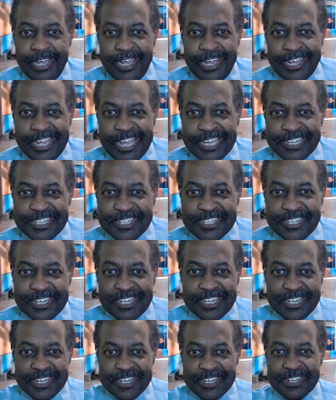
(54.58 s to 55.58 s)
Hey, Kansas
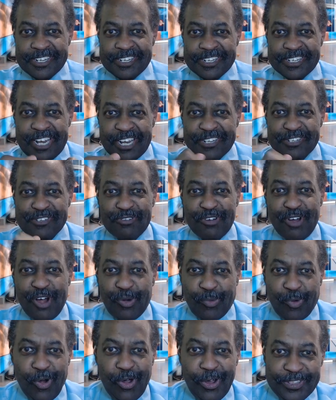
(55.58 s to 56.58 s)
City, stay strong.
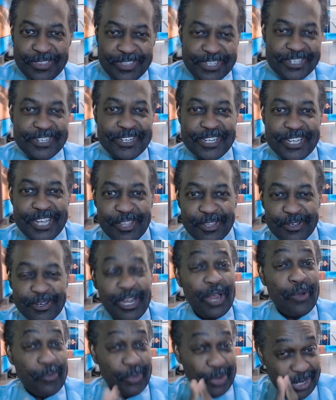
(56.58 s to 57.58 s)
We're all in this together, and
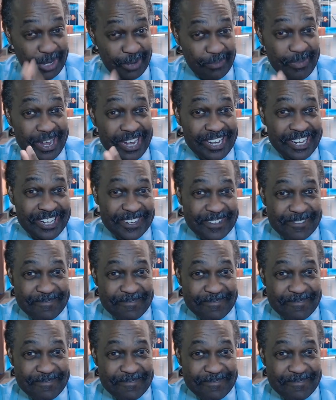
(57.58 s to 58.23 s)
we're going to make it.